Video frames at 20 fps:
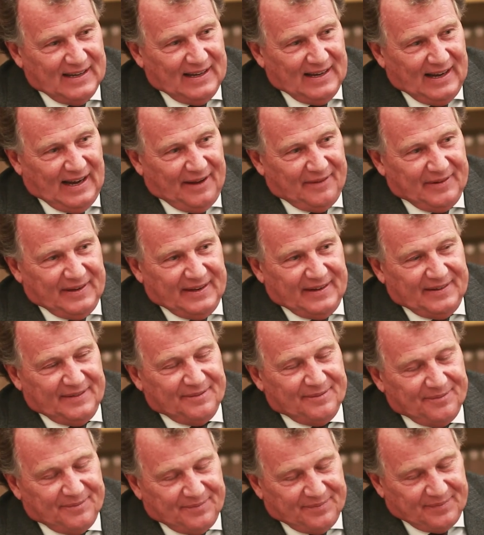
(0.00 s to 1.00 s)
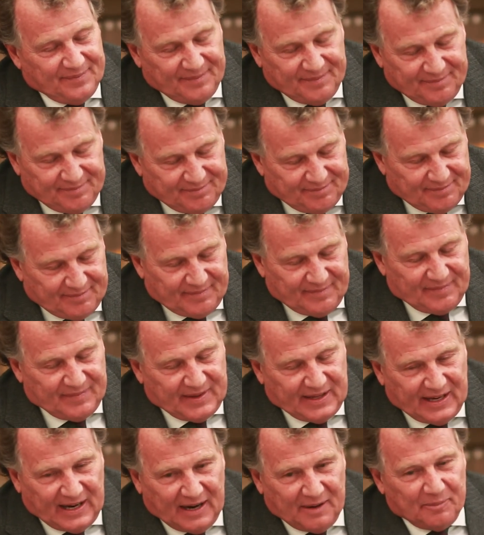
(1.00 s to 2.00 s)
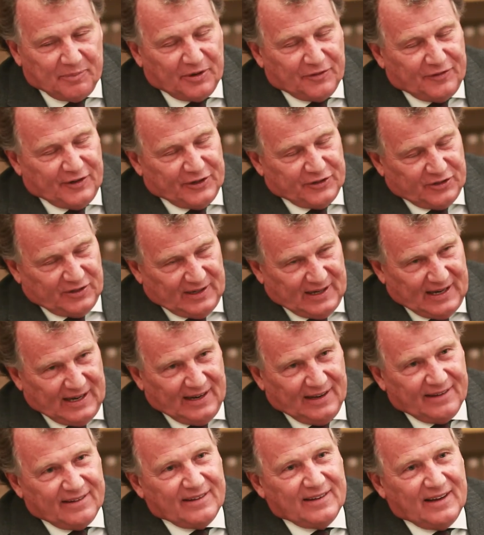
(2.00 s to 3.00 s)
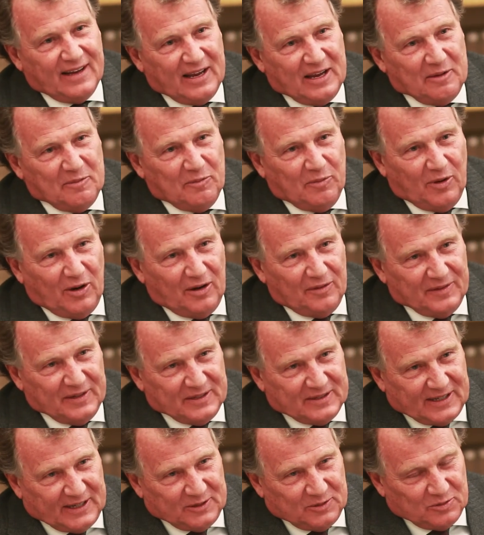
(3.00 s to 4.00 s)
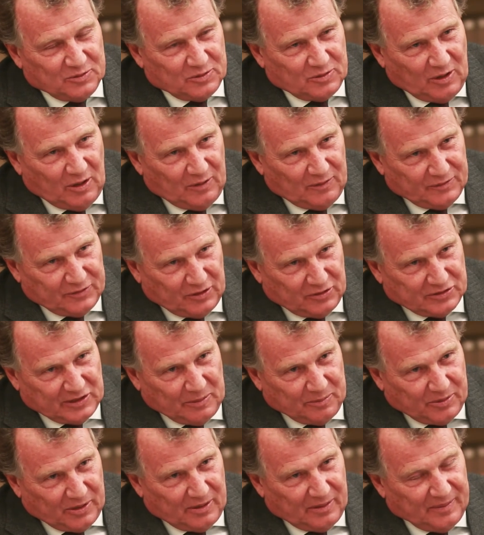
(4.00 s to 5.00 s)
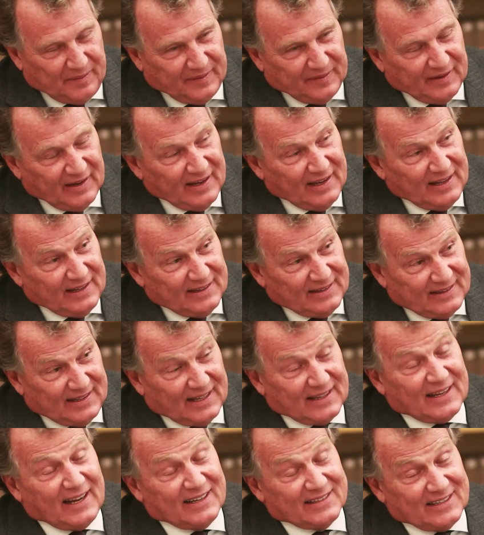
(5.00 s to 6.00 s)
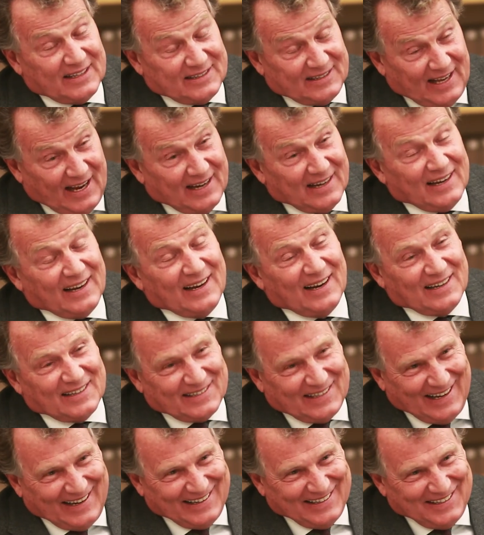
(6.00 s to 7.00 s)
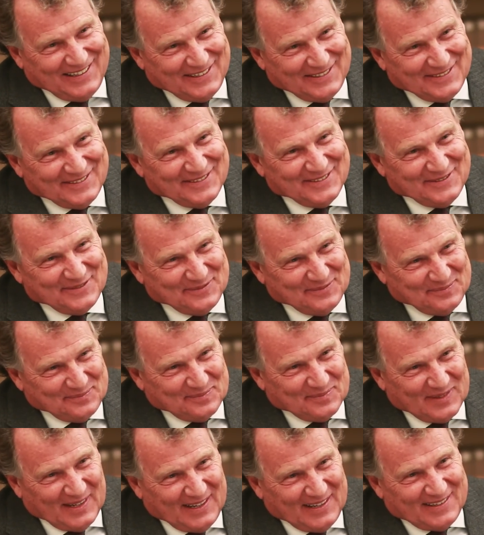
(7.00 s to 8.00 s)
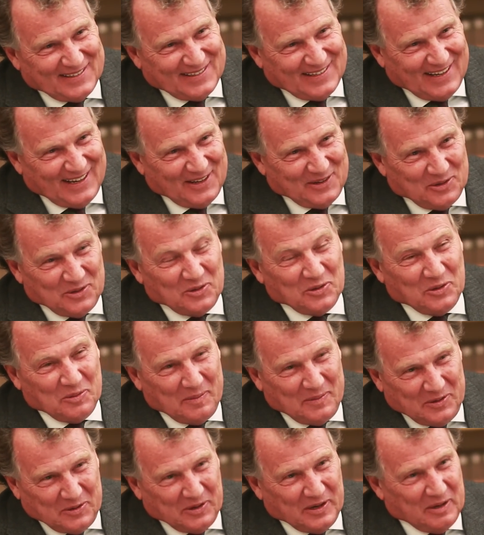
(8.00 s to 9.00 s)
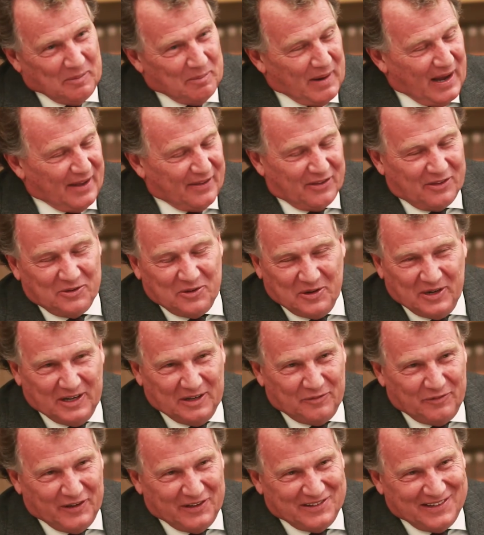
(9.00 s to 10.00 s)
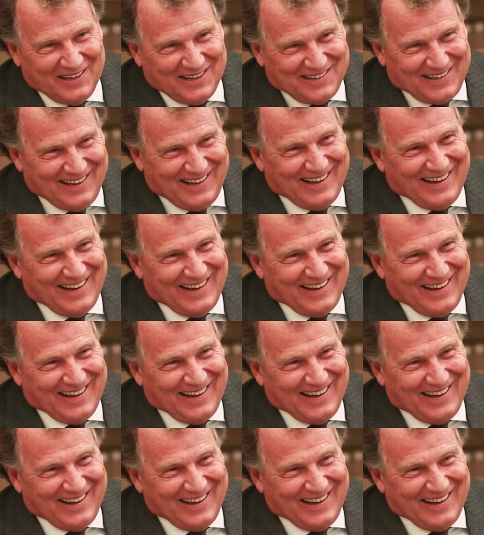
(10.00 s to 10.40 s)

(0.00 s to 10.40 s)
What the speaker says: having young professionals involved in trying to solve social problems that has a technical side. It's you need math, you need physics